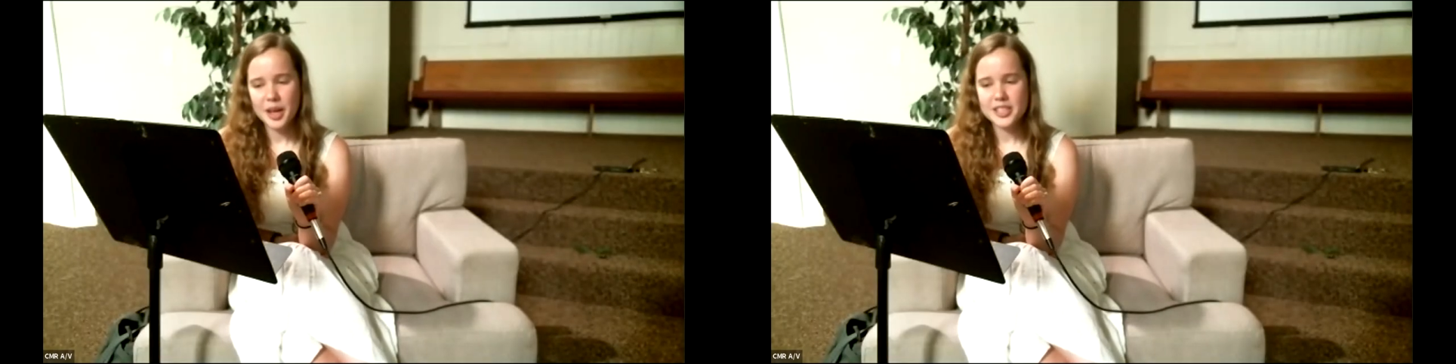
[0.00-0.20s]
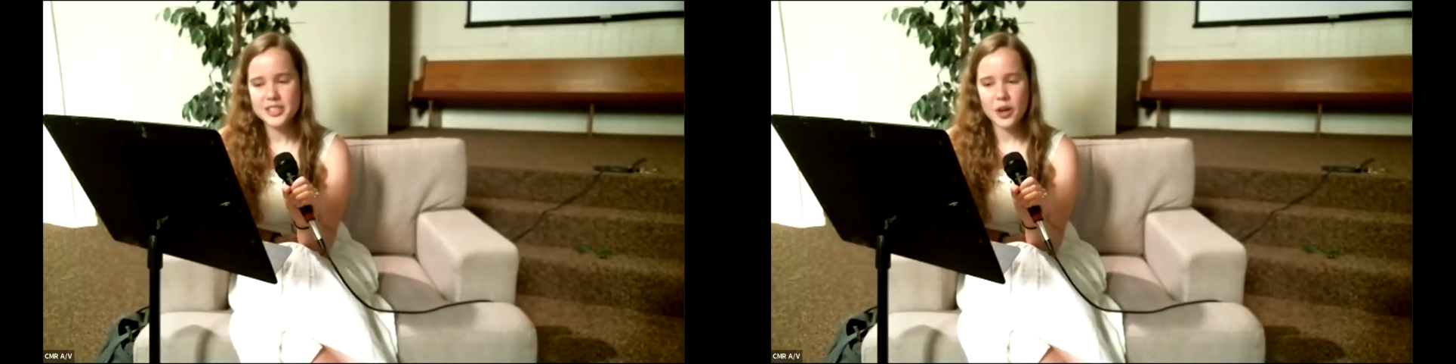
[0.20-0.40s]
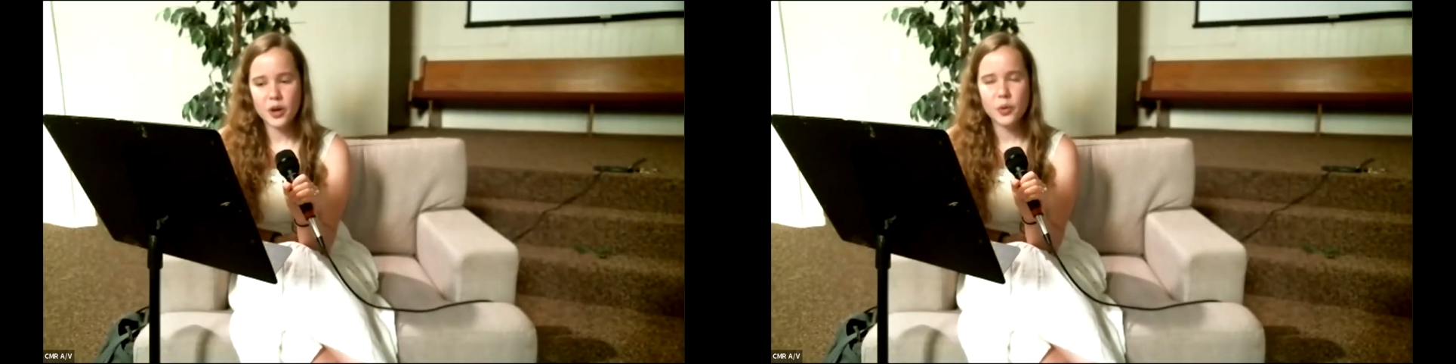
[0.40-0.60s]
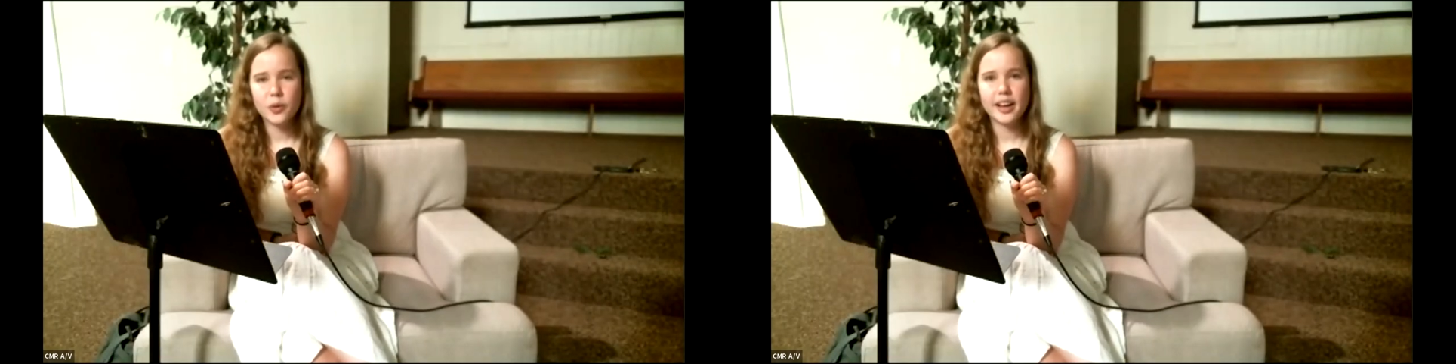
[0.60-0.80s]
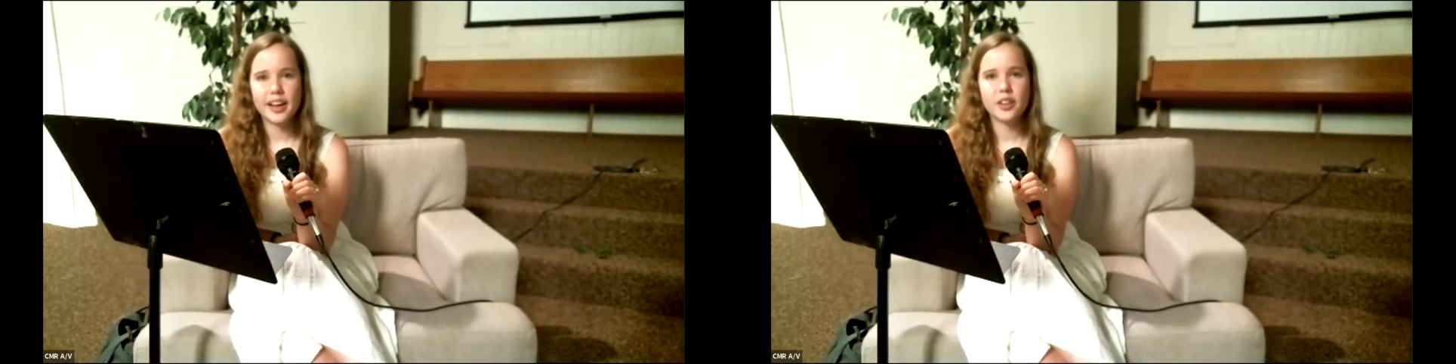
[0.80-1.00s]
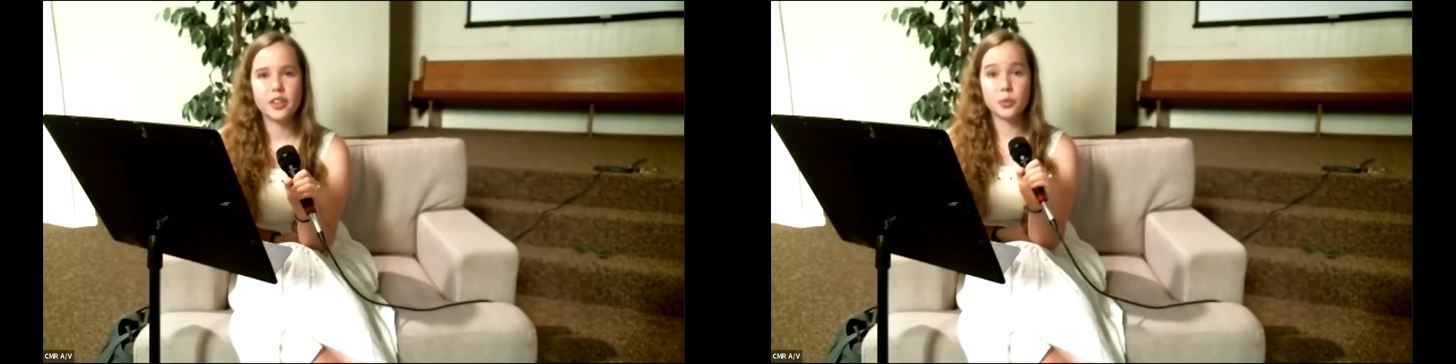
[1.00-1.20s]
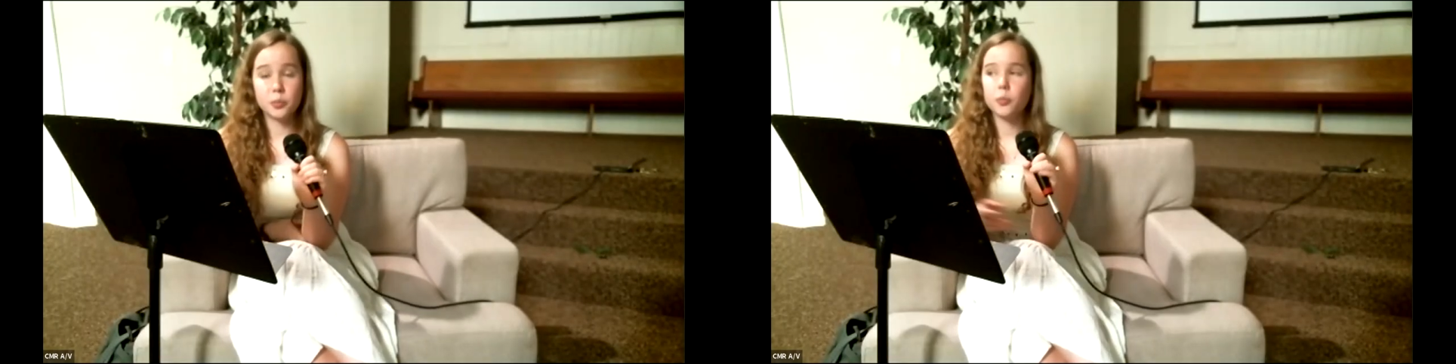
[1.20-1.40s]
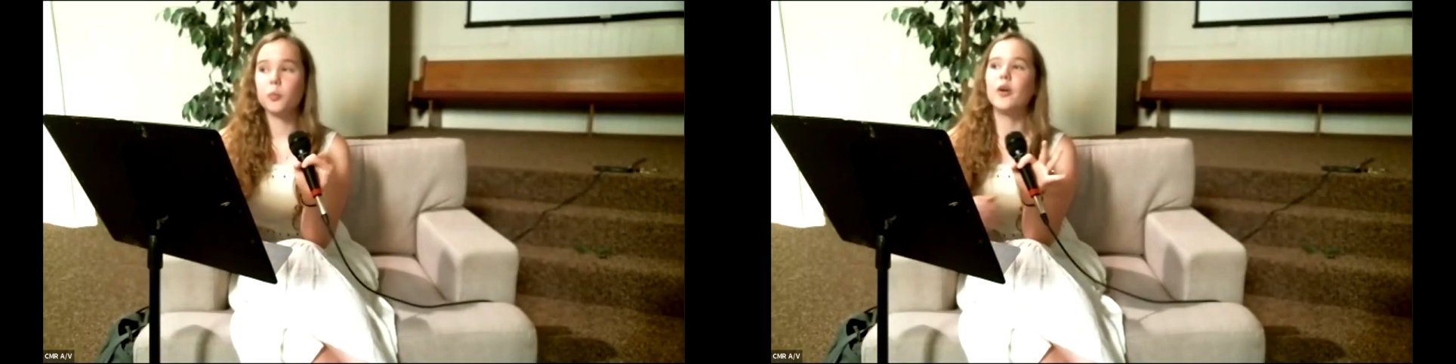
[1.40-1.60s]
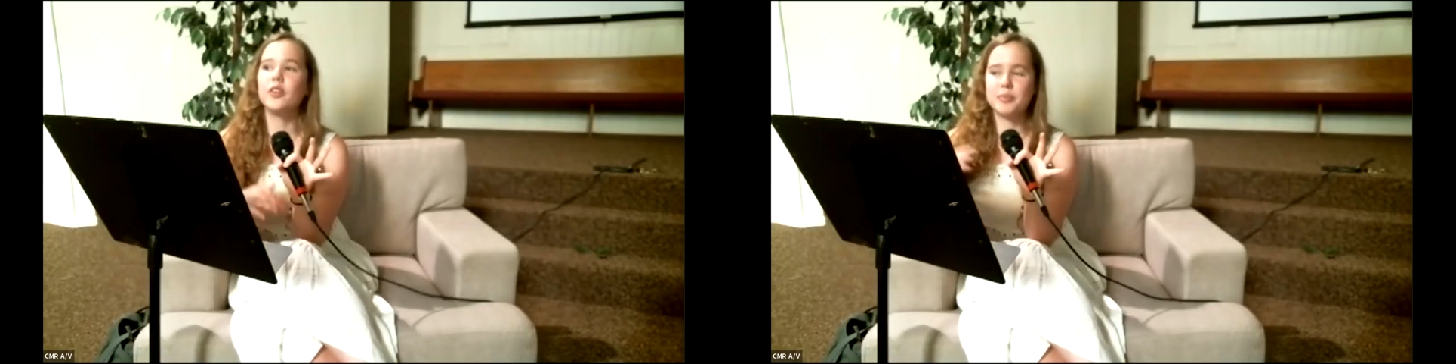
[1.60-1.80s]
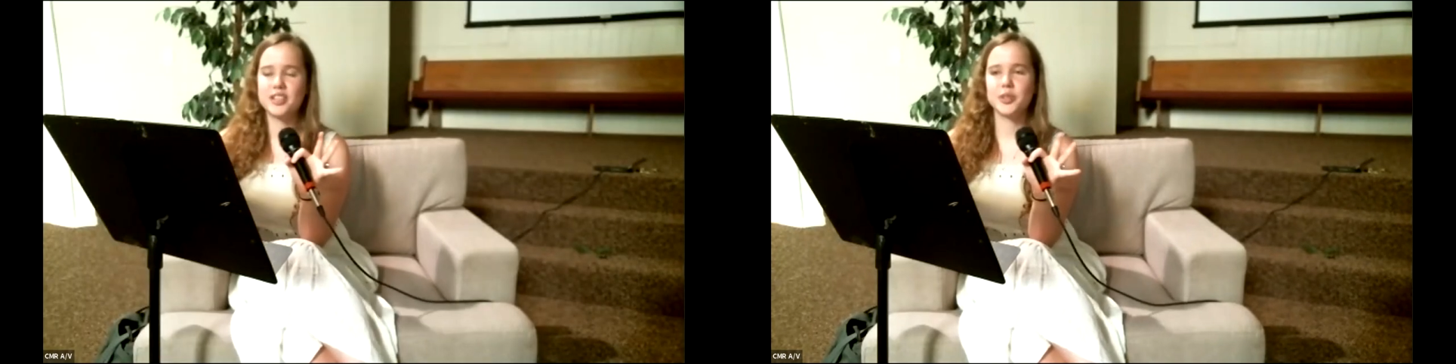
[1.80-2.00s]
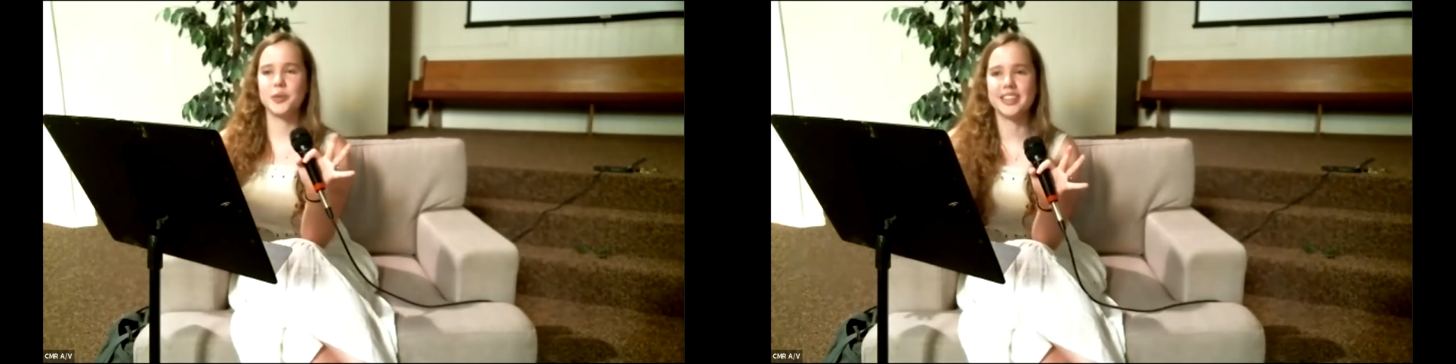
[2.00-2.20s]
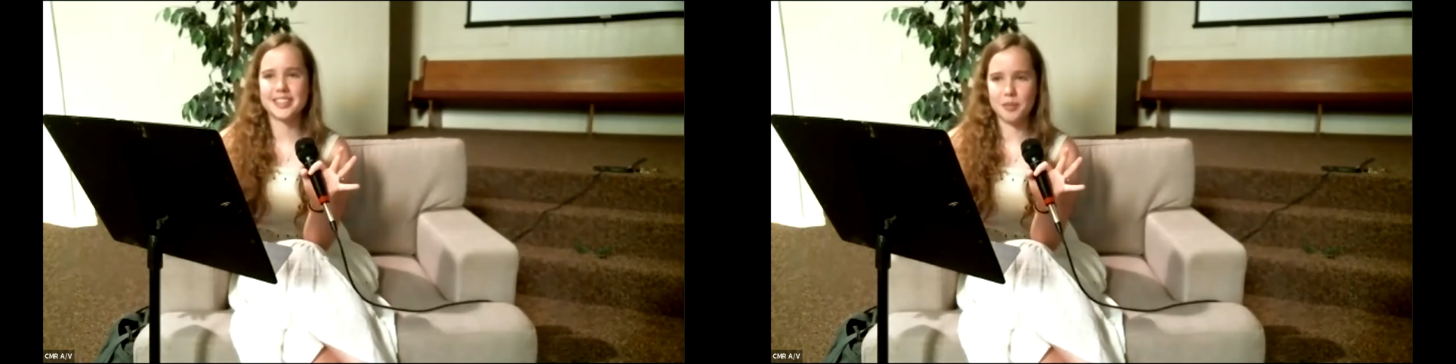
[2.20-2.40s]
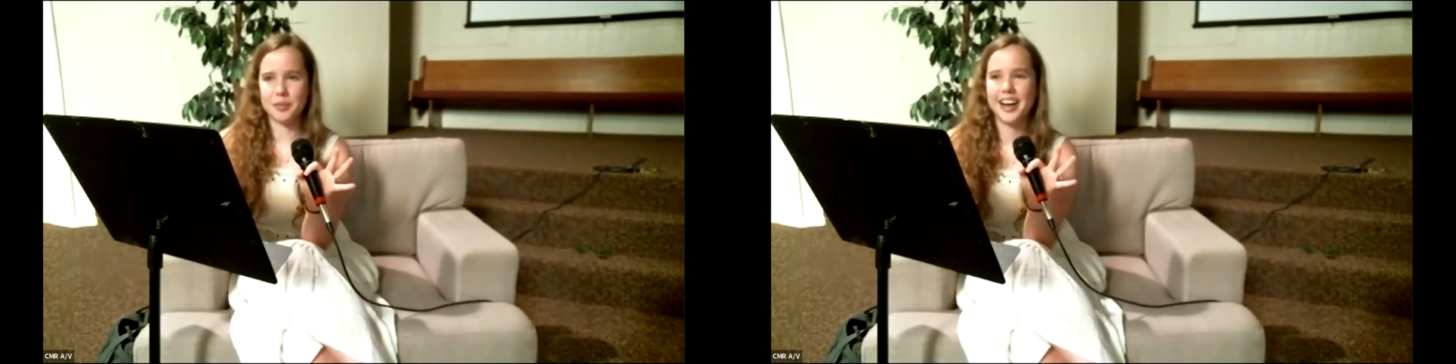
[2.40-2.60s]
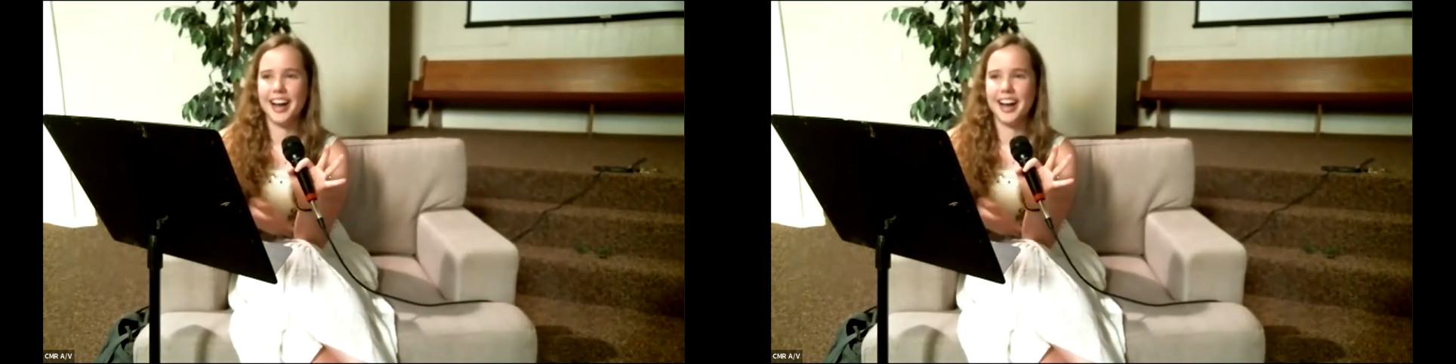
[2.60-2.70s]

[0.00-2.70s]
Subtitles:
So what we've been doing this summer,